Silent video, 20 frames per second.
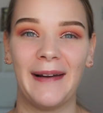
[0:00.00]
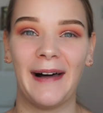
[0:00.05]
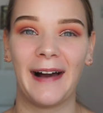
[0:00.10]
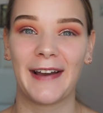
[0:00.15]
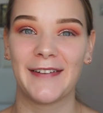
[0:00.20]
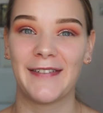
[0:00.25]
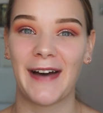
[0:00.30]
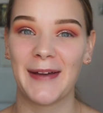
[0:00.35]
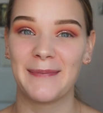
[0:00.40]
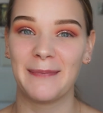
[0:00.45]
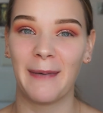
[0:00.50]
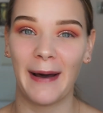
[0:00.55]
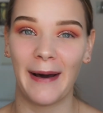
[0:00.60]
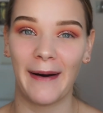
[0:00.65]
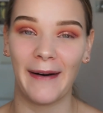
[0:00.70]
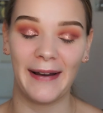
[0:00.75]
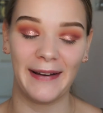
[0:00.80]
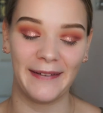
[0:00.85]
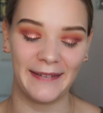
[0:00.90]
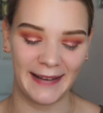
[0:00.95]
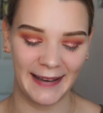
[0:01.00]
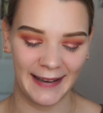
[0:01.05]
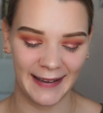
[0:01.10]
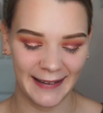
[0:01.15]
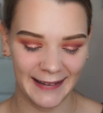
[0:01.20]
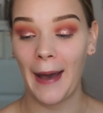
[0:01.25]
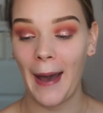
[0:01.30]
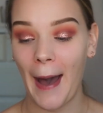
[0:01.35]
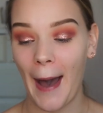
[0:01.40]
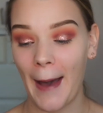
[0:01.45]
like, I've had my eye on
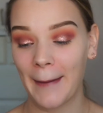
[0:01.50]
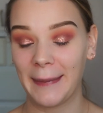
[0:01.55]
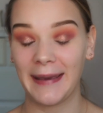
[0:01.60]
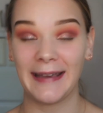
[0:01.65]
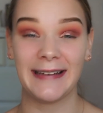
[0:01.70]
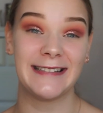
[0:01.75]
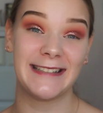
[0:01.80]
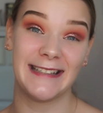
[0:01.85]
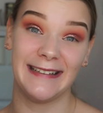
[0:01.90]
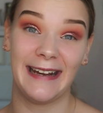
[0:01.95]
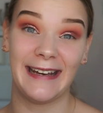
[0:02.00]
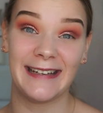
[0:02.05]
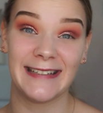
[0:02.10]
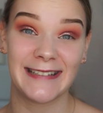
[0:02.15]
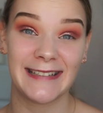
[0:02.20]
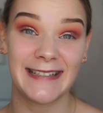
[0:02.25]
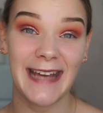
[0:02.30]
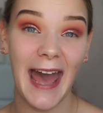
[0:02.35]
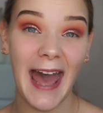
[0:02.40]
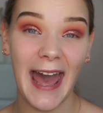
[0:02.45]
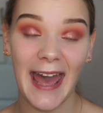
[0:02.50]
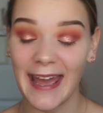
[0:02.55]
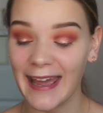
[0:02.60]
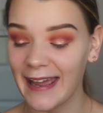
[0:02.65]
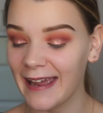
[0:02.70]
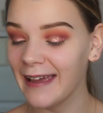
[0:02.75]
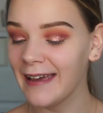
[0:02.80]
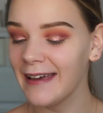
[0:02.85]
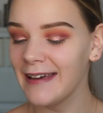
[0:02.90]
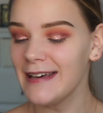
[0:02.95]
it. I mean, today's the
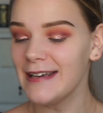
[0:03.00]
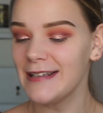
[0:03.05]
day.